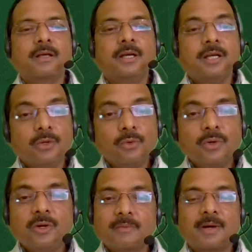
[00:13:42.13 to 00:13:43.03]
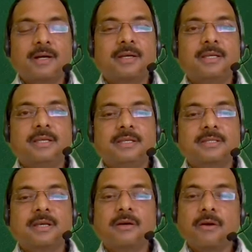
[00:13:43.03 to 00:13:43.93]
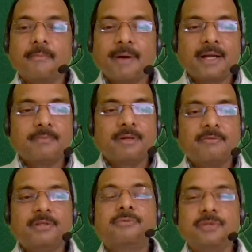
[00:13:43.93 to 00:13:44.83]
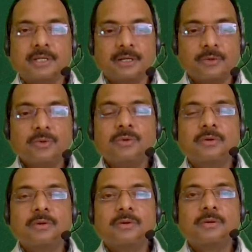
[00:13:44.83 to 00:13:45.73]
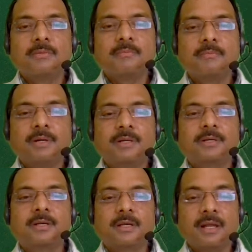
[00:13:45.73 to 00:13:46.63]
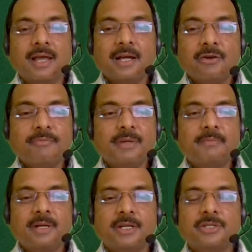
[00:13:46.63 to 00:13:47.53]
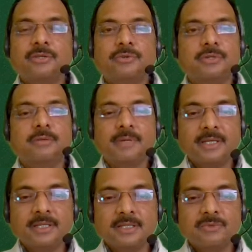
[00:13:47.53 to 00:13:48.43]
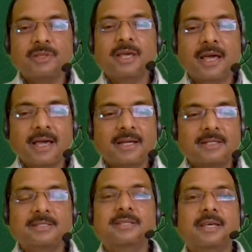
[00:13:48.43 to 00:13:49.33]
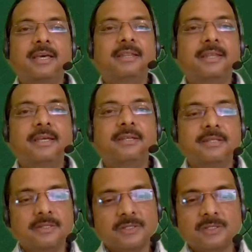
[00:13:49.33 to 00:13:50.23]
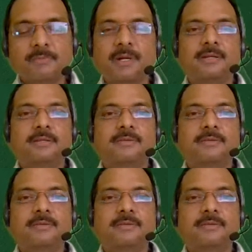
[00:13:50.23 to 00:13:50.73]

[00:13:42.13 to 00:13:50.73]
Leukoderma is comparable with vitiligo, but lack of pigmentation usually begins with hands and then spread.